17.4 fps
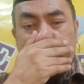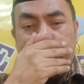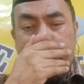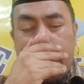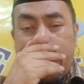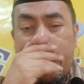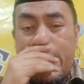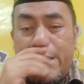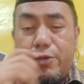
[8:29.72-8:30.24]

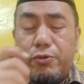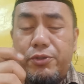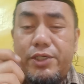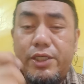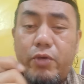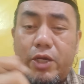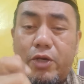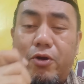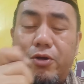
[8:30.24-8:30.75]
I
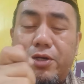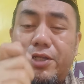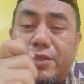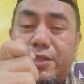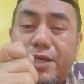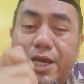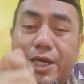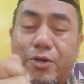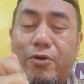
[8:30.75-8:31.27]
call
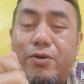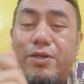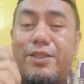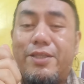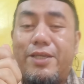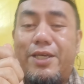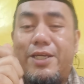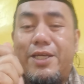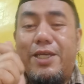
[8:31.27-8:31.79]
it
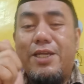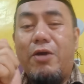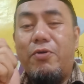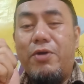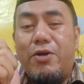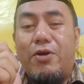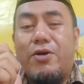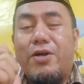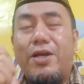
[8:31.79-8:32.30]
in our
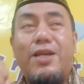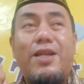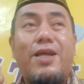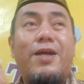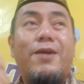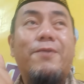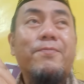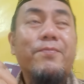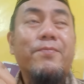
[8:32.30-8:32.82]

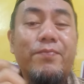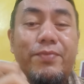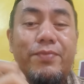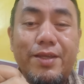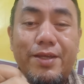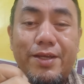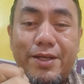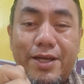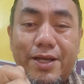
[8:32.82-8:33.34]
local
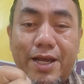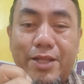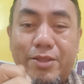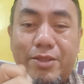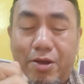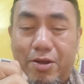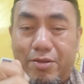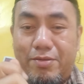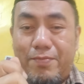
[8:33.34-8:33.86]

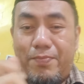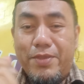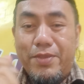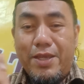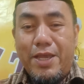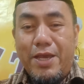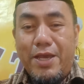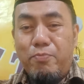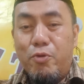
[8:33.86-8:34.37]
talk,
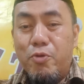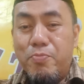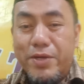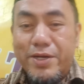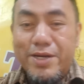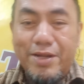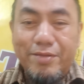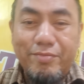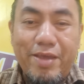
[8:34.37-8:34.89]

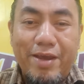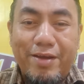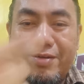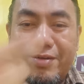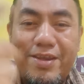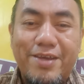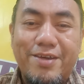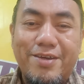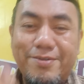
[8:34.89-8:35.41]
boomerang
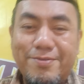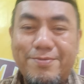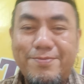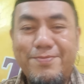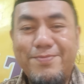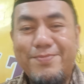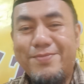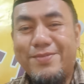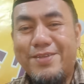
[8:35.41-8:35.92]
technique.
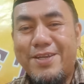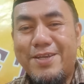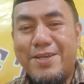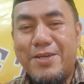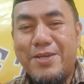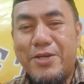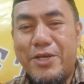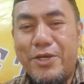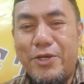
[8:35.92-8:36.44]

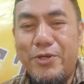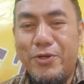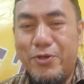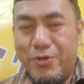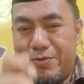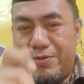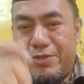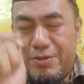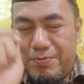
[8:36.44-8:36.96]
You
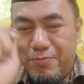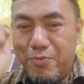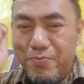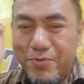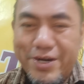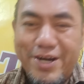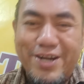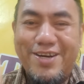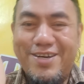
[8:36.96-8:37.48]
know, the
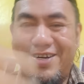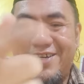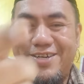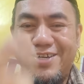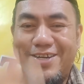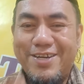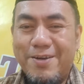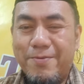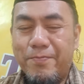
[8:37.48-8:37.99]
boomerang,
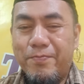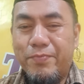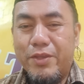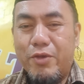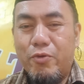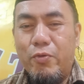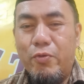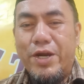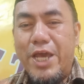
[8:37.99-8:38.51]

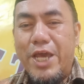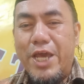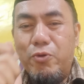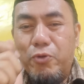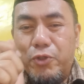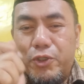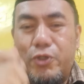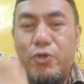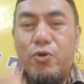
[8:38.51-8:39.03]
where I
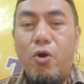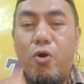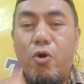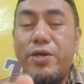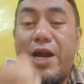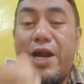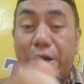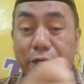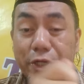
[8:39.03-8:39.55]
use your
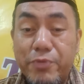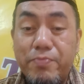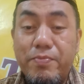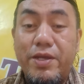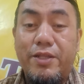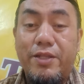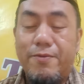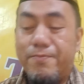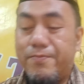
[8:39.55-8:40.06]
own
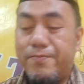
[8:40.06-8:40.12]
argument.